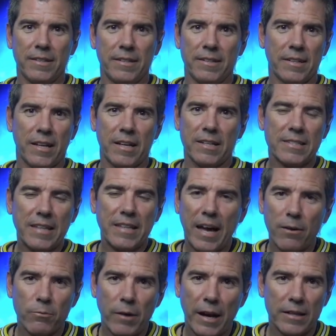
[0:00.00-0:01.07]
It's not
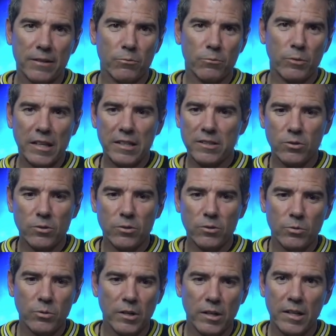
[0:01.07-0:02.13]
right. We need to,